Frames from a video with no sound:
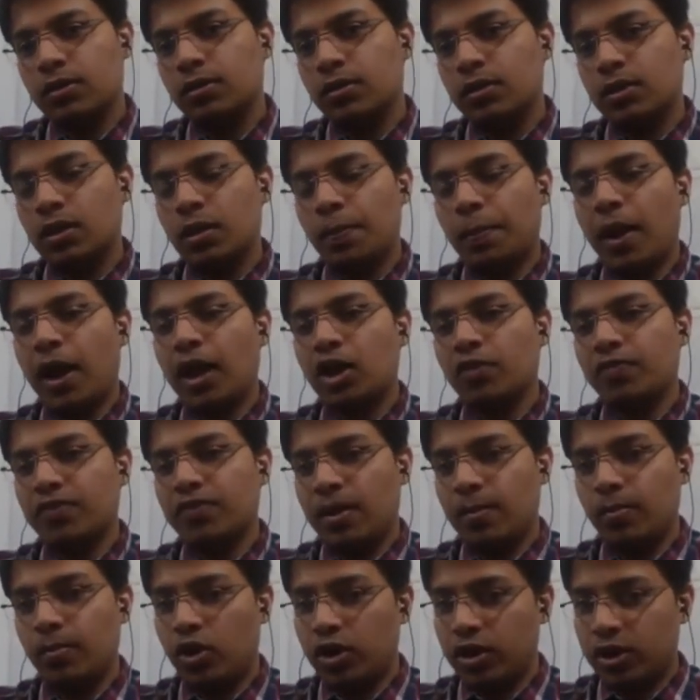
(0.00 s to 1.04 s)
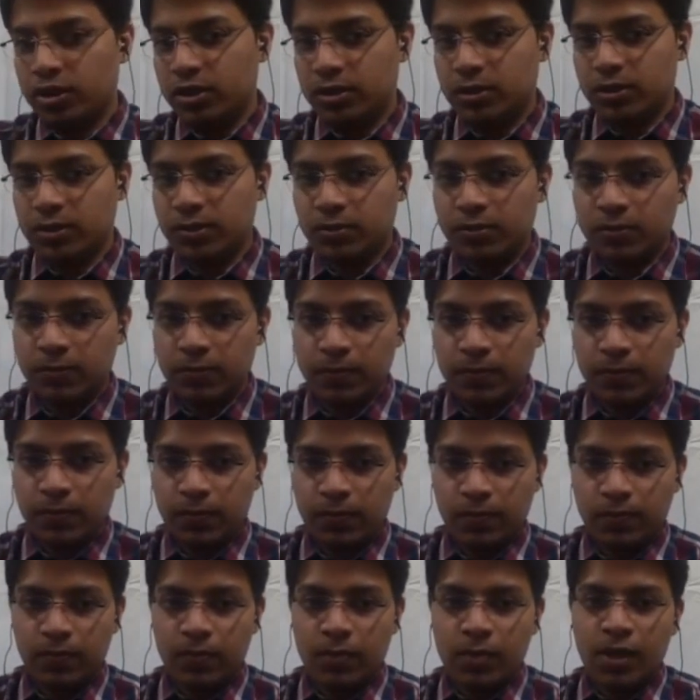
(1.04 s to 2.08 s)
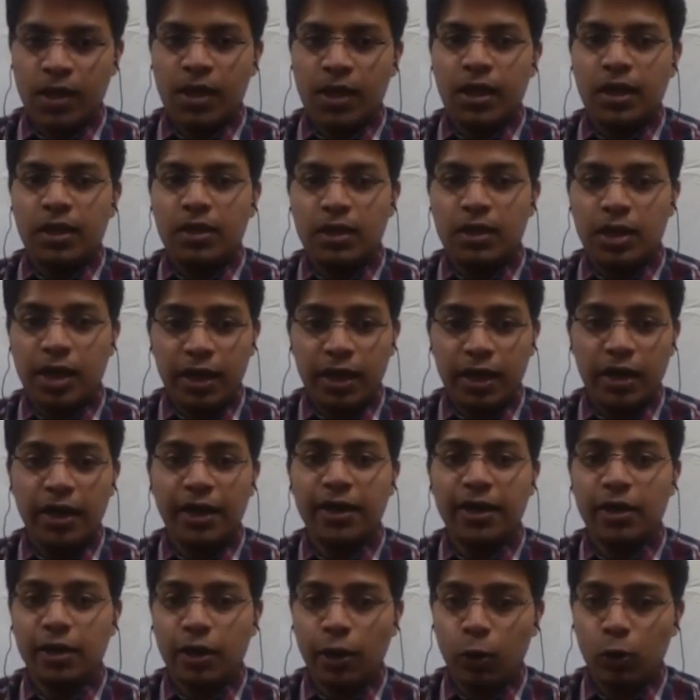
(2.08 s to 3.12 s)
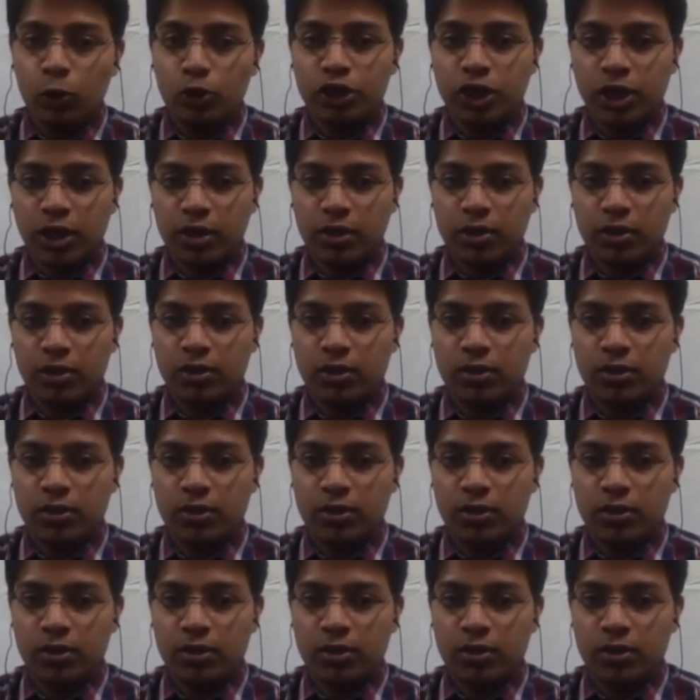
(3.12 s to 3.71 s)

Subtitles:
the part of employers. Threatening a closure.